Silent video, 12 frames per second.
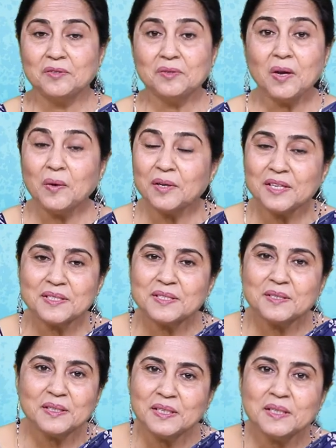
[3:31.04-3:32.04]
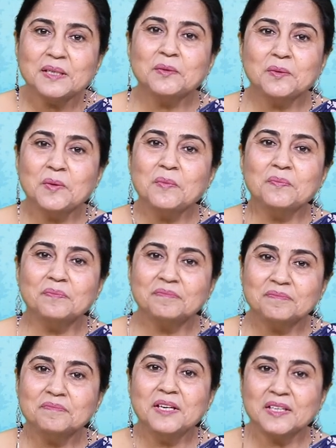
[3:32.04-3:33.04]
So now he is really, you know,
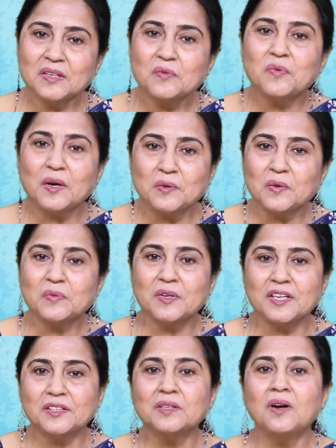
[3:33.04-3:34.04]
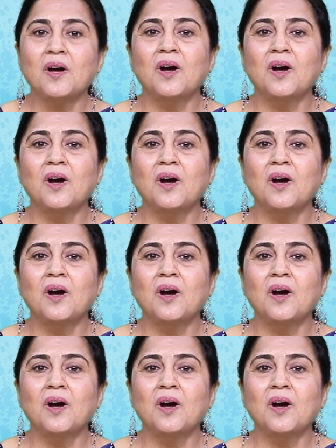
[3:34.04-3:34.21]
making fun of her